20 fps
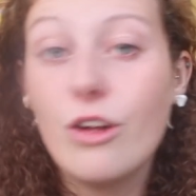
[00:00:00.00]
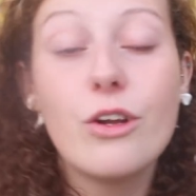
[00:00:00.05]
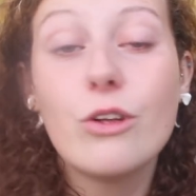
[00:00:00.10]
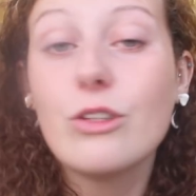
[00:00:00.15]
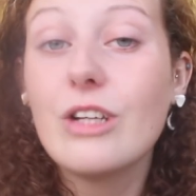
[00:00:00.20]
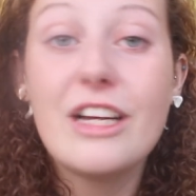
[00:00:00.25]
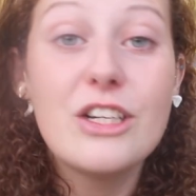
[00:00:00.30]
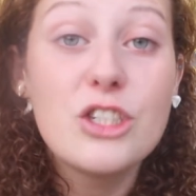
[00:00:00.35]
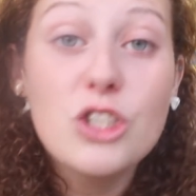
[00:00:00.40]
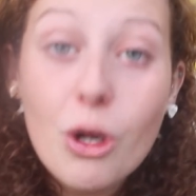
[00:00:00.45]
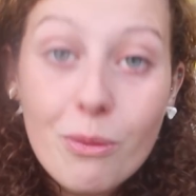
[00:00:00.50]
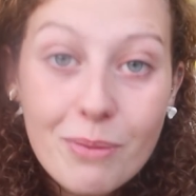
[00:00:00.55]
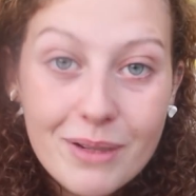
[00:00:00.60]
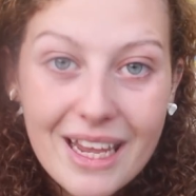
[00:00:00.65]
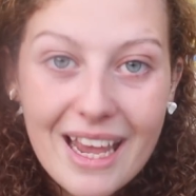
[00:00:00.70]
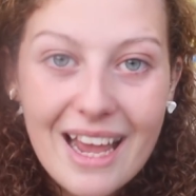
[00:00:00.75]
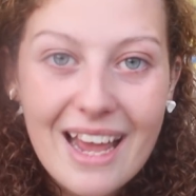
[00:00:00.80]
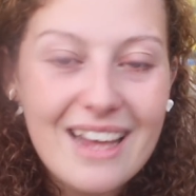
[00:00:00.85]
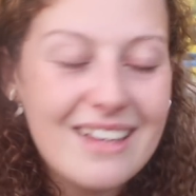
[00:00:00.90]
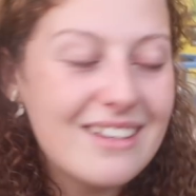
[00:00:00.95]
online job
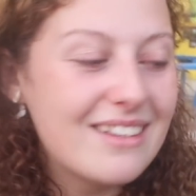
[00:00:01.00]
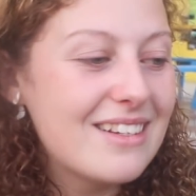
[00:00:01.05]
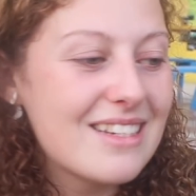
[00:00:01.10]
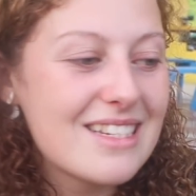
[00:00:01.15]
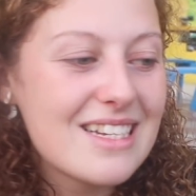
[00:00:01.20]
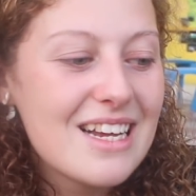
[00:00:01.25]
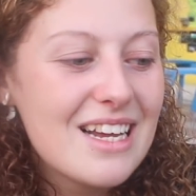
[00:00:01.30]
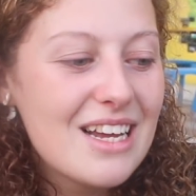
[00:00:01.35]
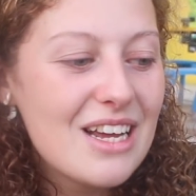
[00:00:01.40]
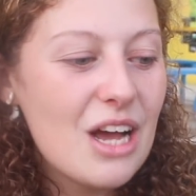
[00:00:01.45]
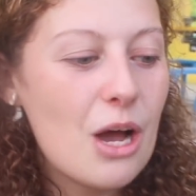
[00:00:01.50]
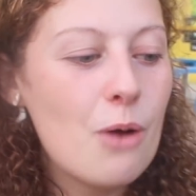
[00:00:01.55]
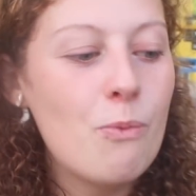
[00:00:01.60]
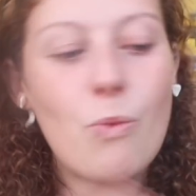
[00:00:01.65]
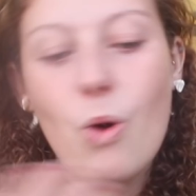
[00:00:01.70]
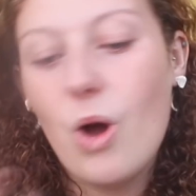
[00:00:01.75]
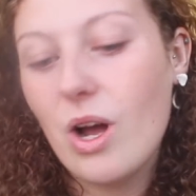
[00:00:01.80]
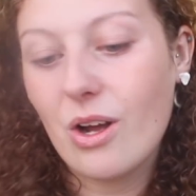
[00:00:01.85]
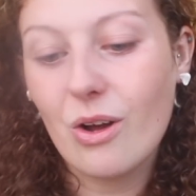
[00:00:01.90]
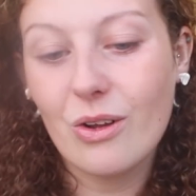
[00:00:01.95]
again
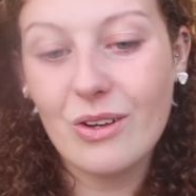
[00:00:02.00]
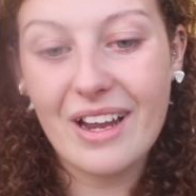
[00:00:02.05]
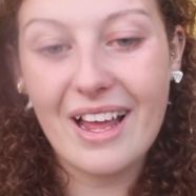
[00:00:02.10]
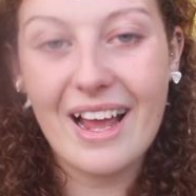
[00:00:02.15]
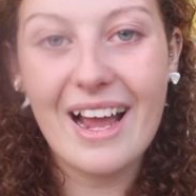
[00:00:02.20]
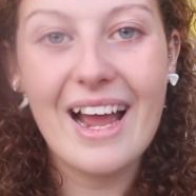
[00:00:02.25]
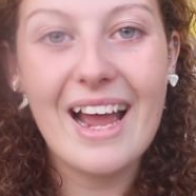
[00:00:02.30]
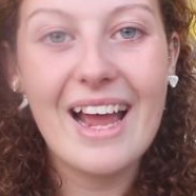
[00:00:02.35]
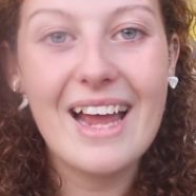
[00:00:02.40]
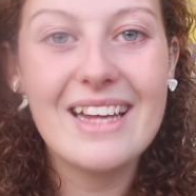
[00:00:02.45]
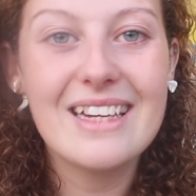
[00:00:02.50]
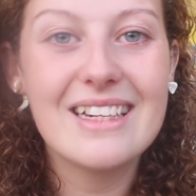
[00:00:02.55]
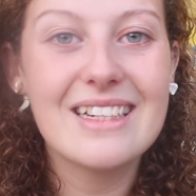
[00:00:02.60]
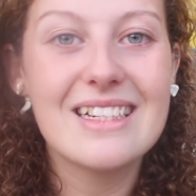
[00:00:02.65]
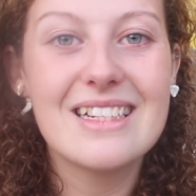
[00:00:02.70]
and work online,